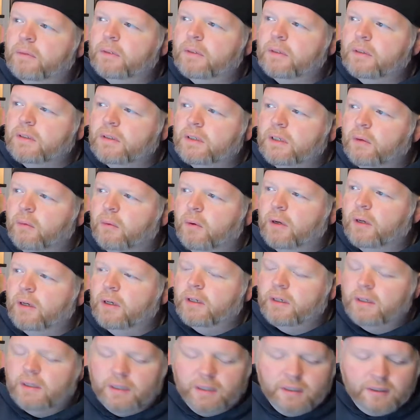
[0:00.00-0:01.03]
see what
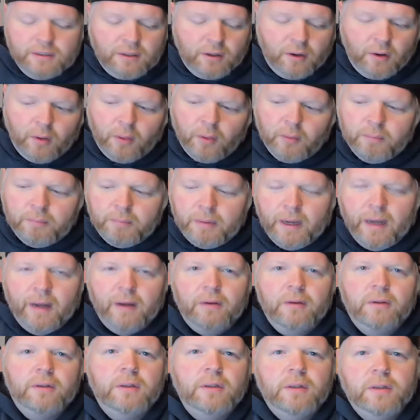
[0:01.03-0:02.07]
it is all
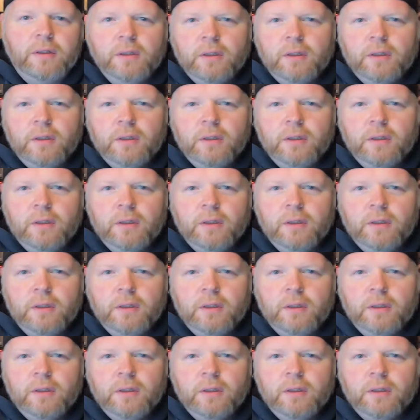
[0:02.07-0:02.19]
about.